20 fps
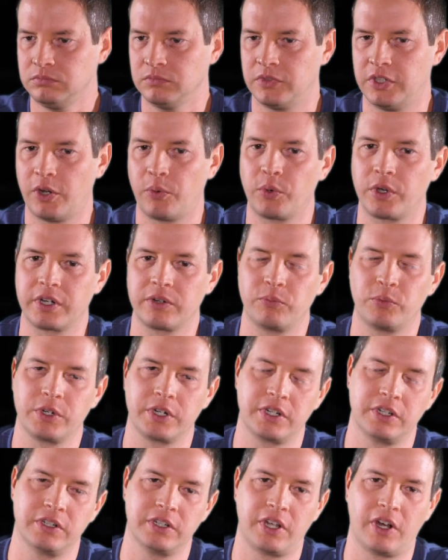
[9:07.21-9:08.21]
You know, we're
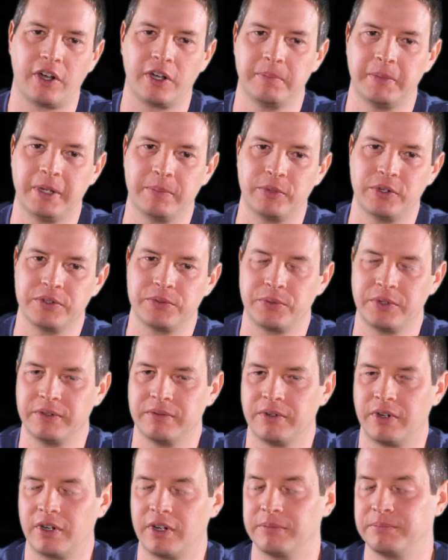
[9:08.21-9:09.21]
good card members. We
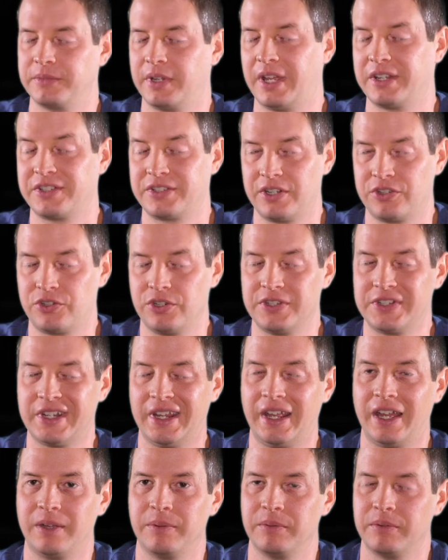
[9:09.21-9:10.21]
are, I should
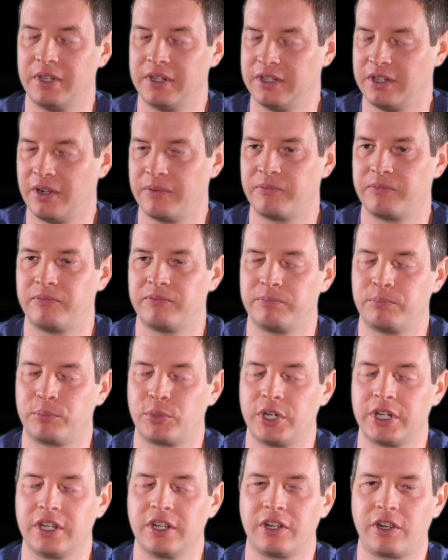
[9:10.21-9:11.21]
say, I'm, you know,
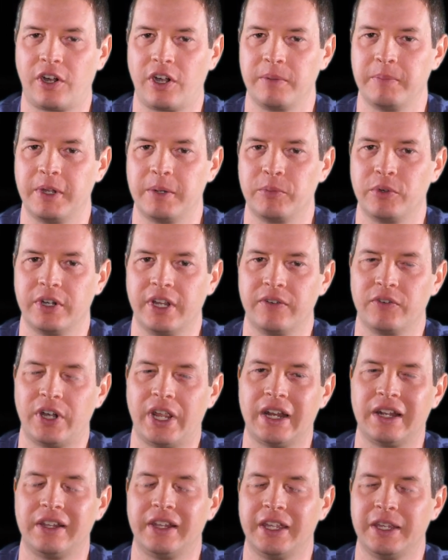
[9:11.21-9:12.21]
pretty good card member, never
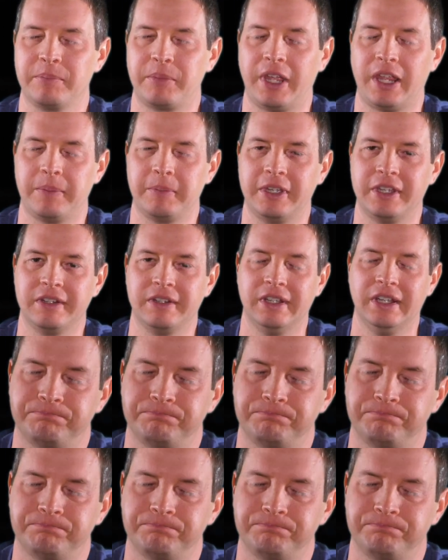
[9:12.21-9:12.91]
had a late payment.